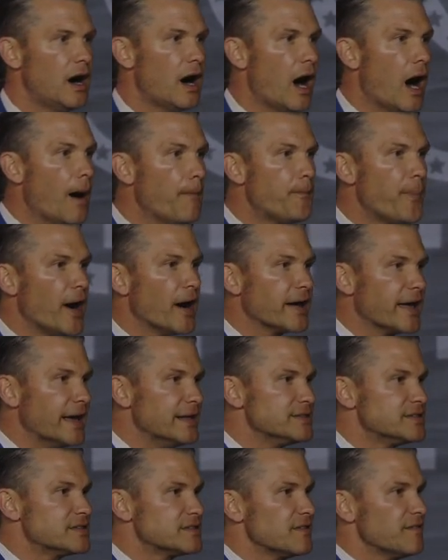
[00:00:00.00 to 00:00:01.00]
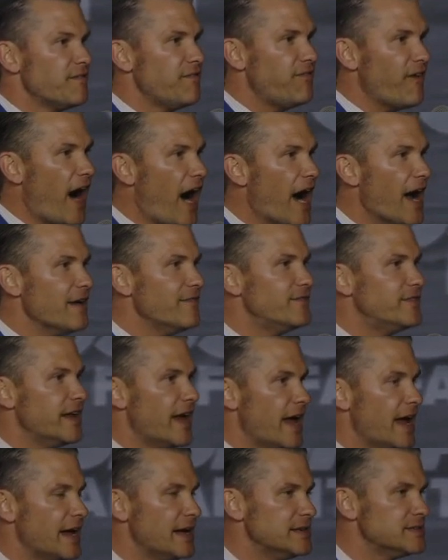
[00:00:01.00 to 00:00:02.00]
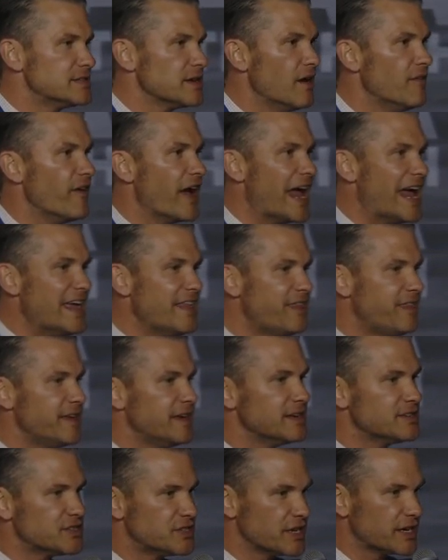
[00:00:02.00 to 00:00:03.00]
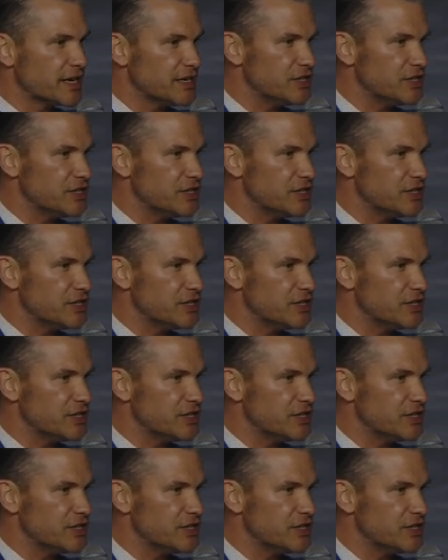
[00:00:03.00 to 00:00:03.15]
up against five days of atheistic